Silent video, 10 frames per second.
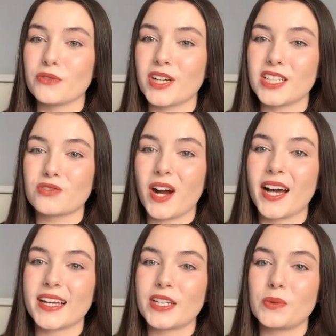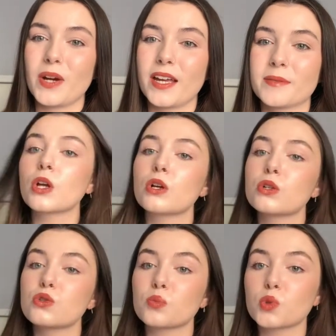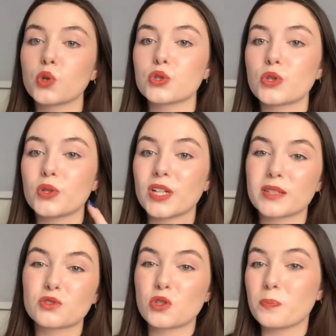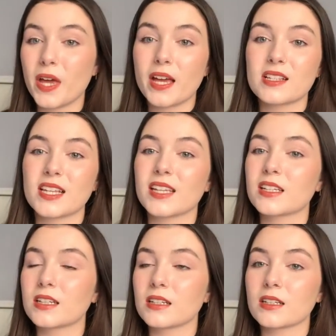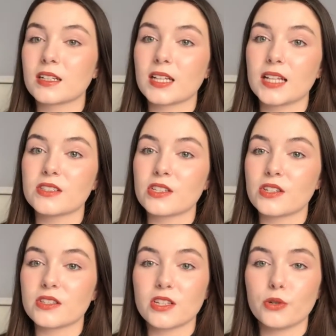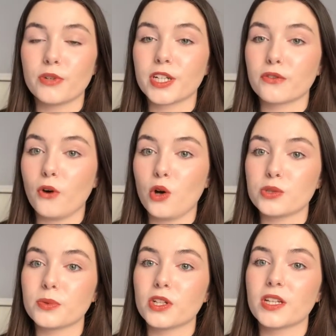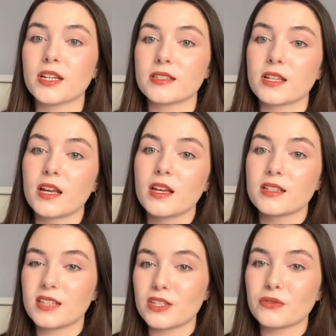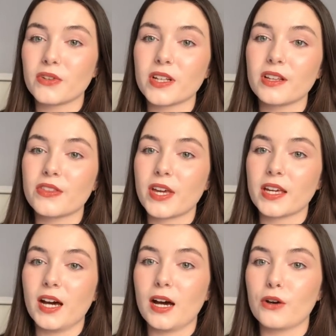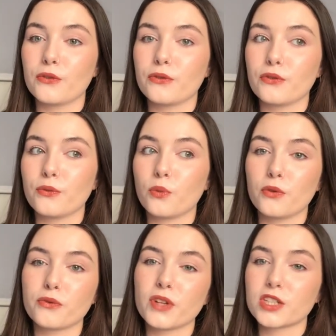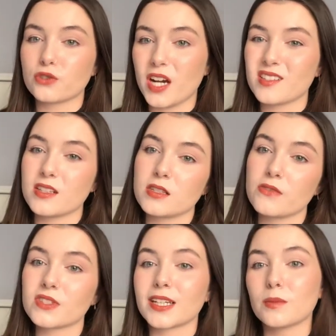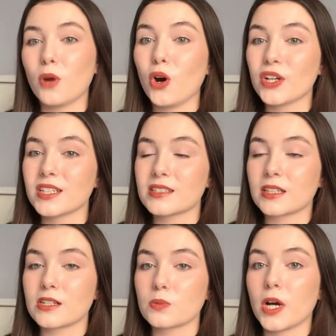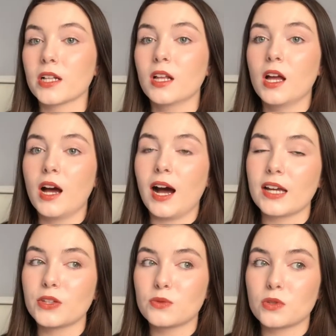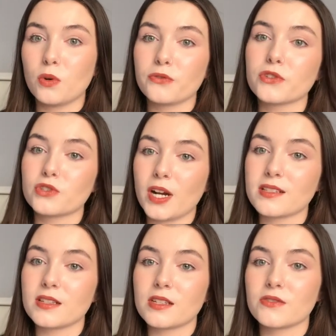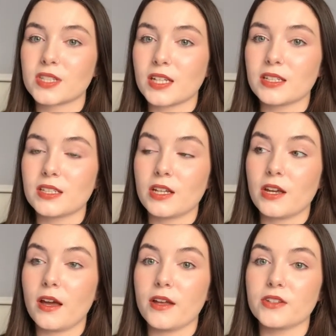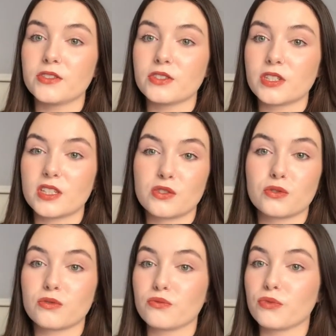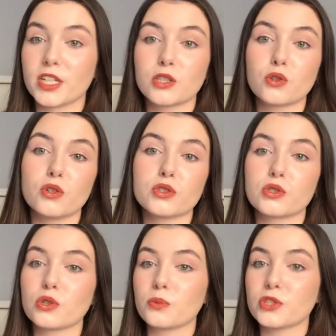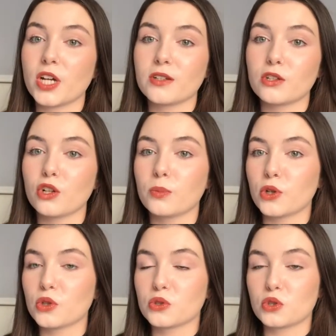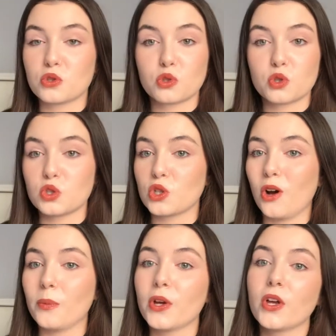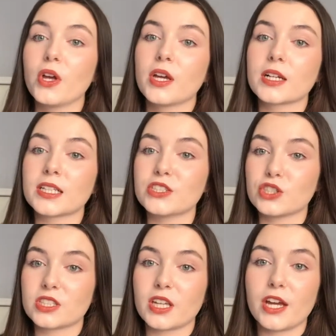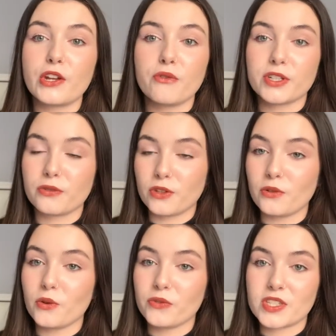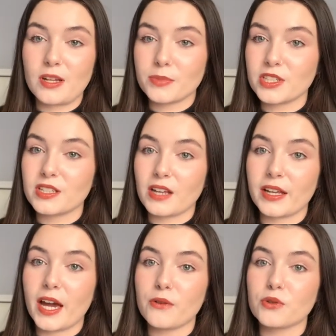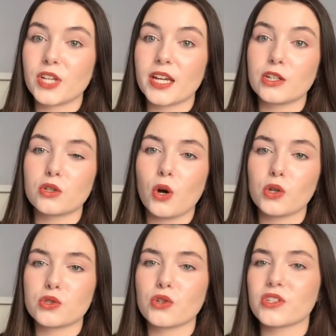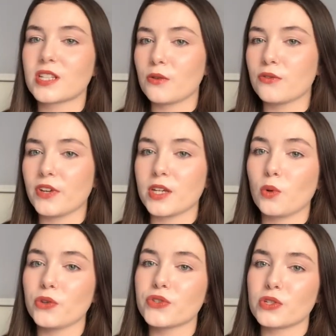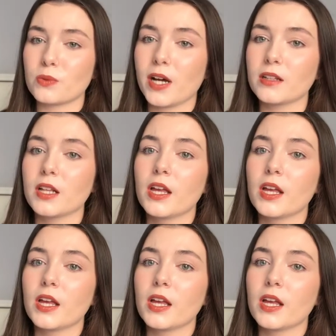really dry anyway. Some good, just basic cleansers that are really affordable is Cetaphil. They have one for like dry sensitive skin and more oily skin as well. I use the one for the dry sensitive skin and it's really good, super gentle, but just does the job. Cleans your skin, ready for the other steps in your skincare routine. And also the Cerave ones as well,